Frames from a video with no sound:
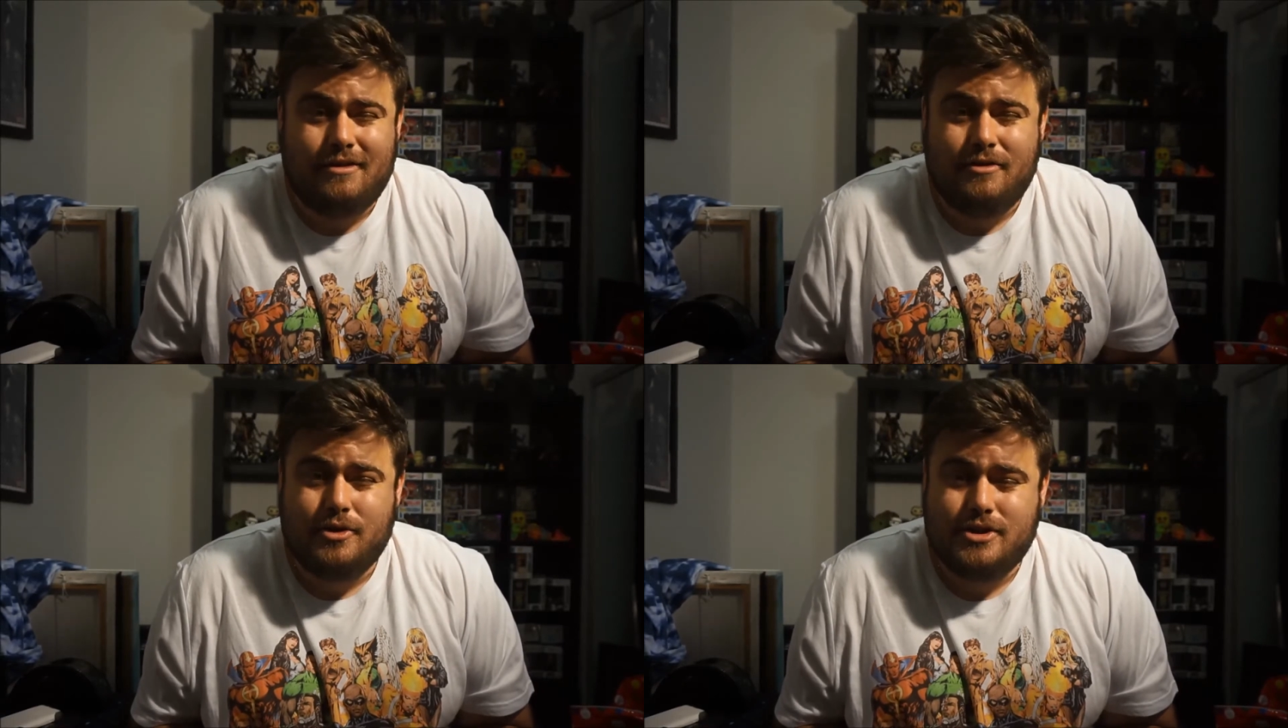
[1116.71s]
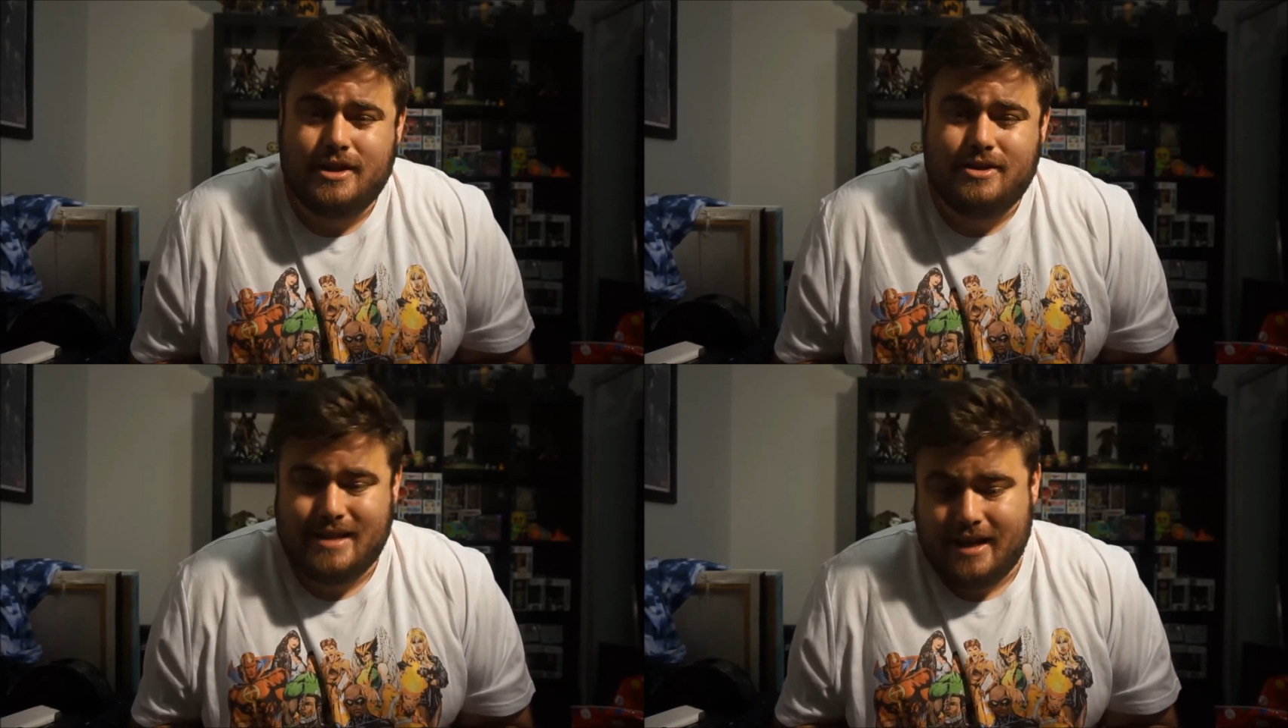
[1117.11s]

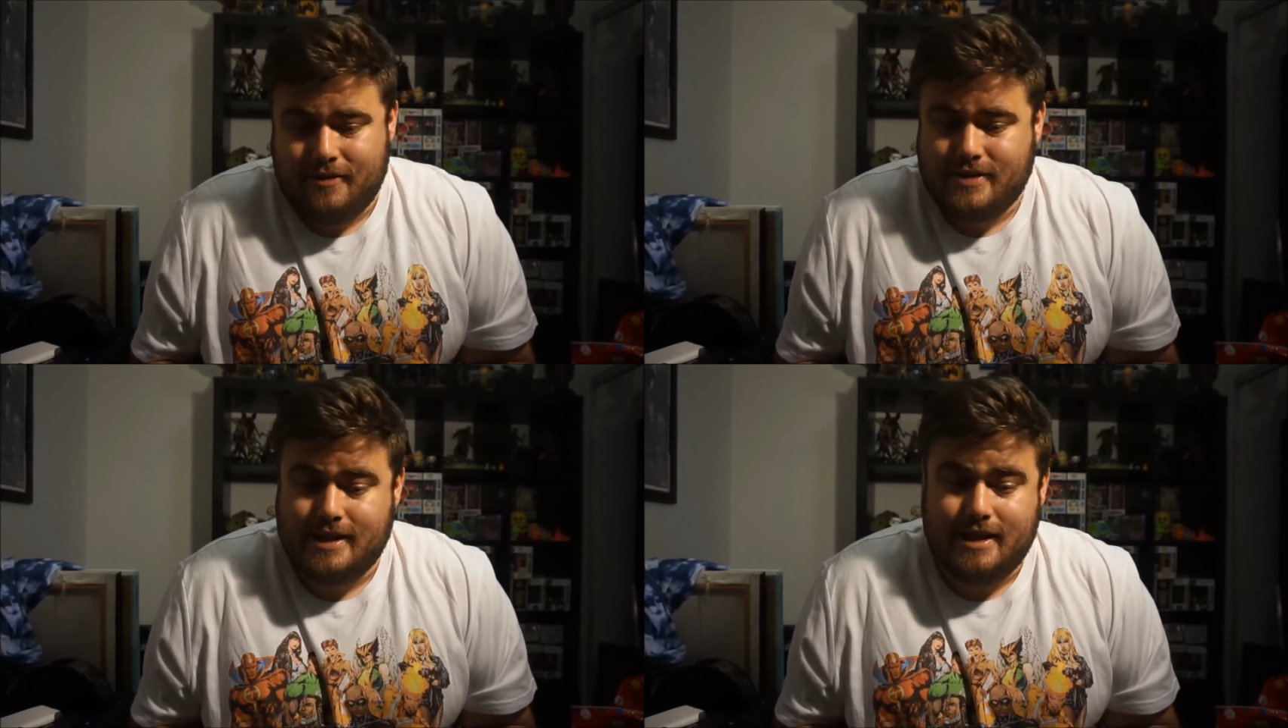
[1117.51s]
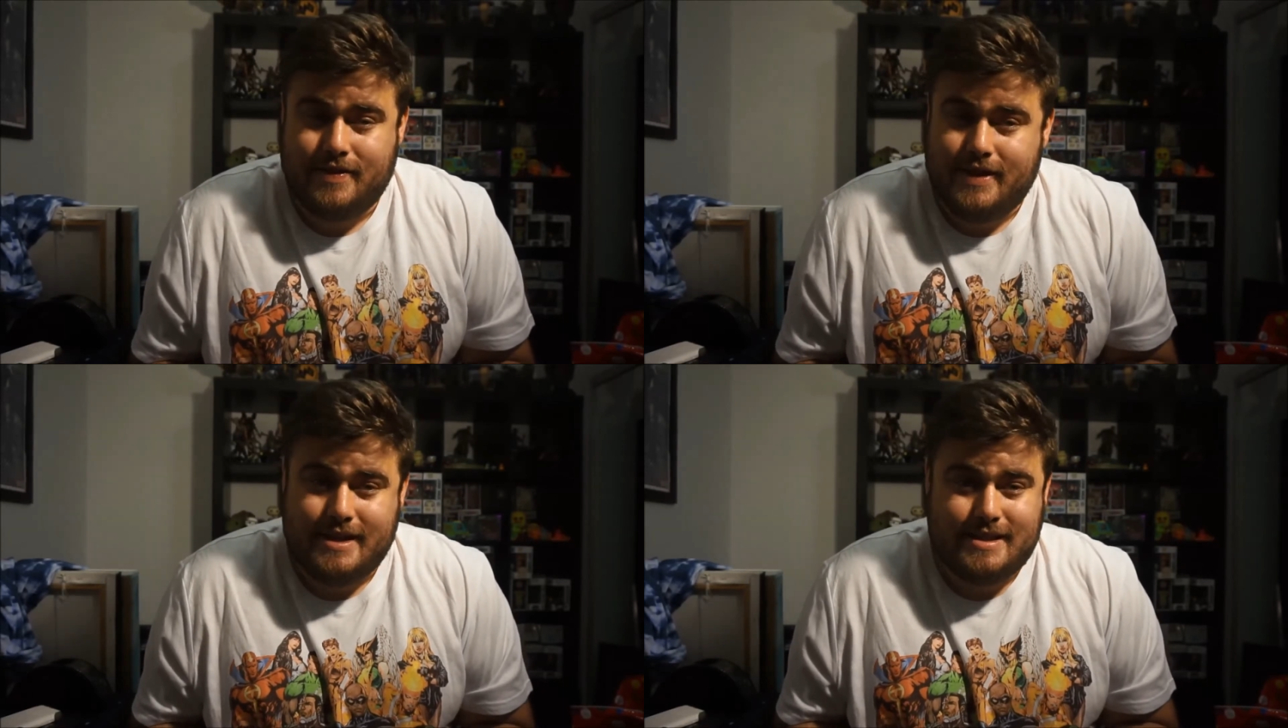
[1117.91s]
unfortunately, because they obviously
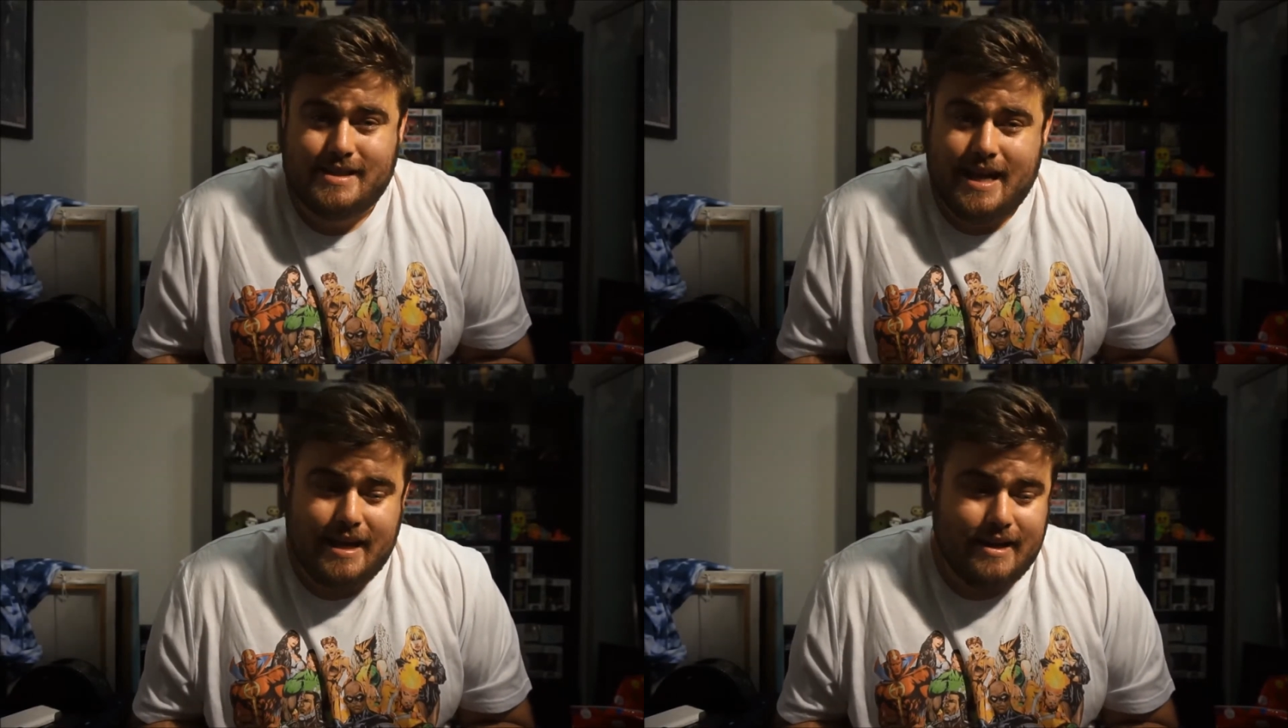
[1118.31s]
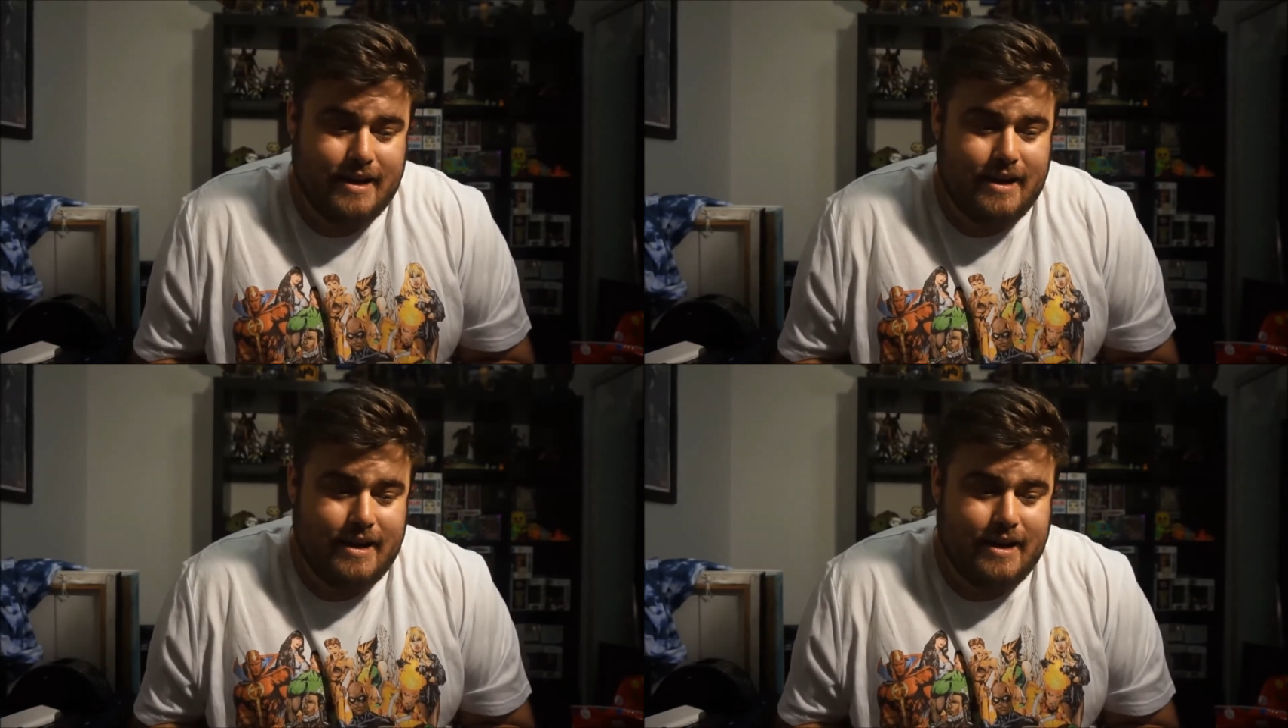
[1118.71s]
live on interstate.